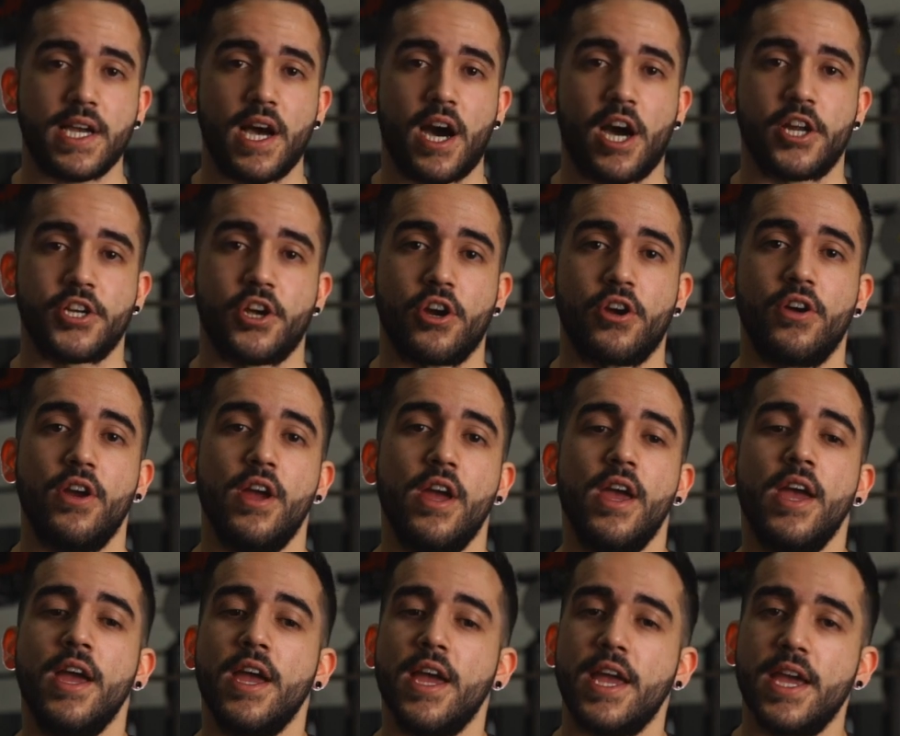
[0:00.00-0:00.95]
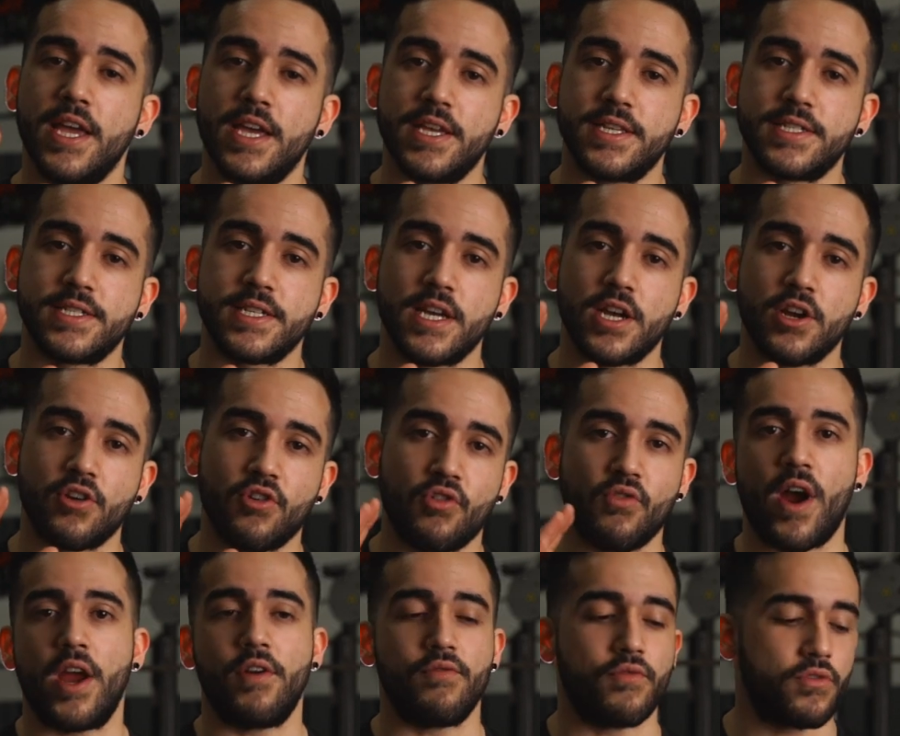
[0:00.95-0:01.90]
cardio is a
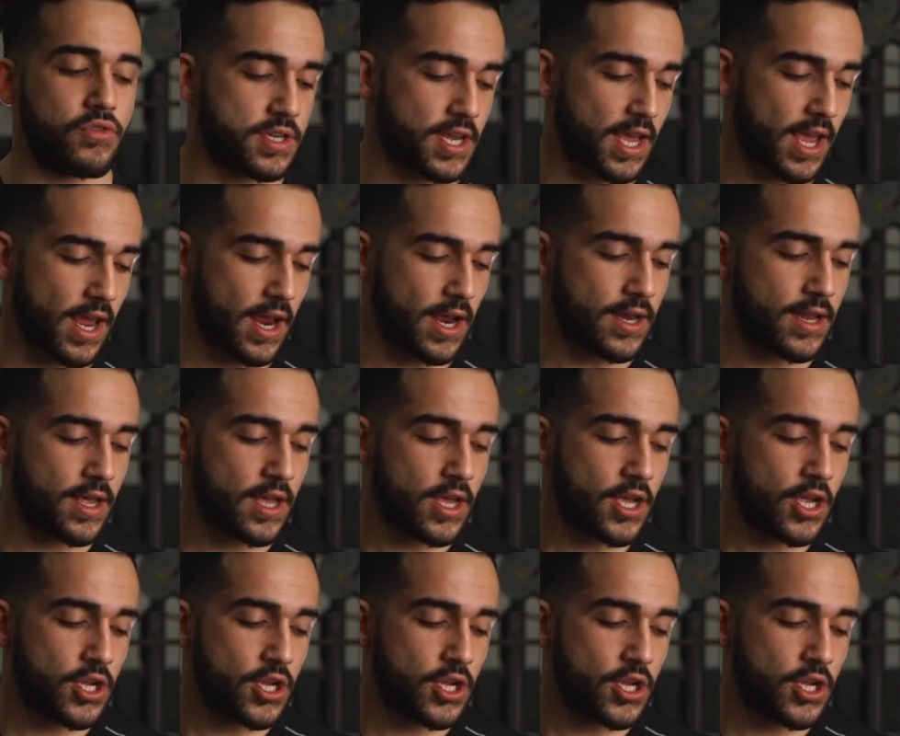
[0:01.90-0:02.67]
great routine